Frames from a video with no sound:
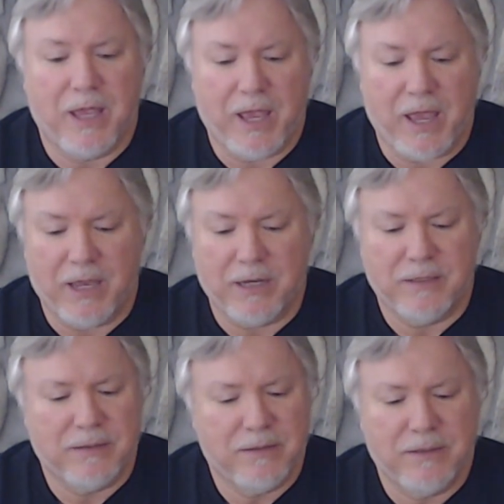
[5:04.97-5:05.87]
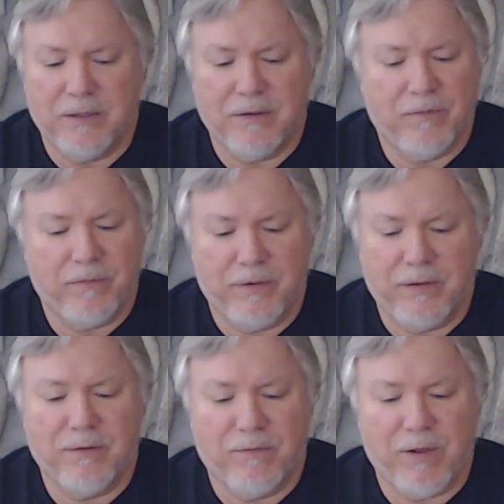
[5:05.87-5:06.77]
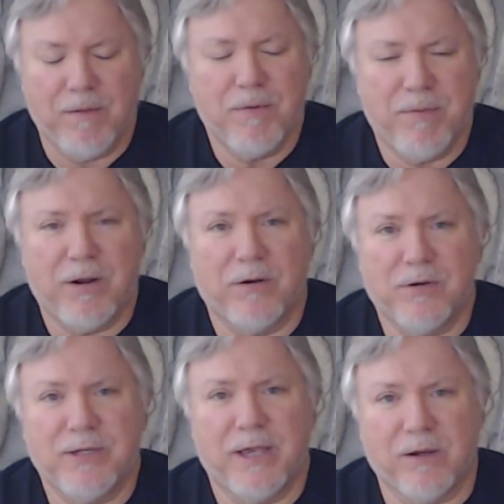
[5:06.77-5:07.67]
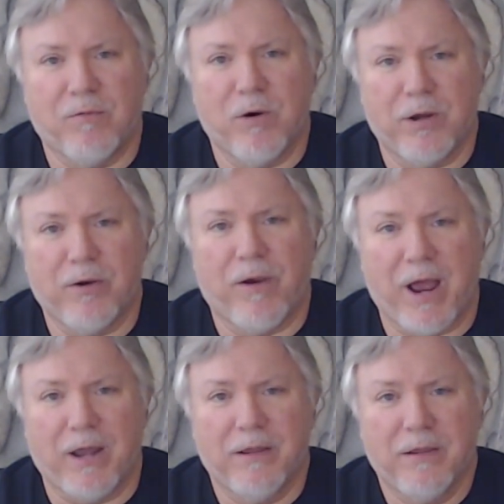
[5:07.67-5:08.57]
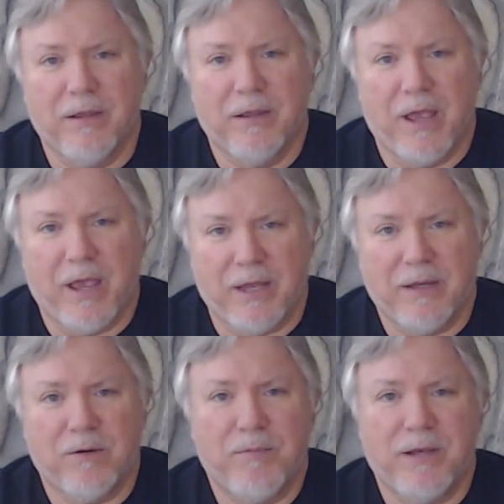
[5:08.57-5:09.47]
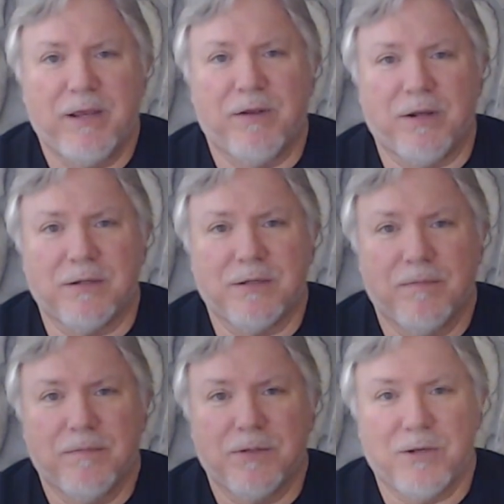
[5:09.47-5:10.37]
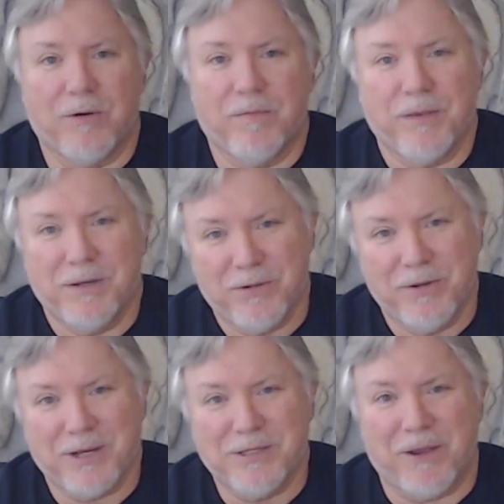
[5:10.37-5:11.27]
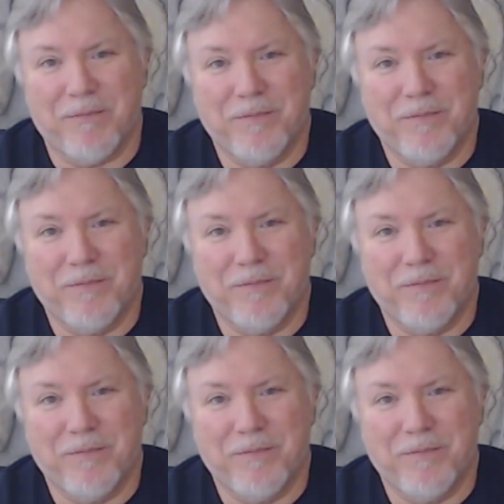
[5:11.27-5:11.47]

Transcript: and develop a better understanding of where you're at, and it'll pay dividends. So until next time.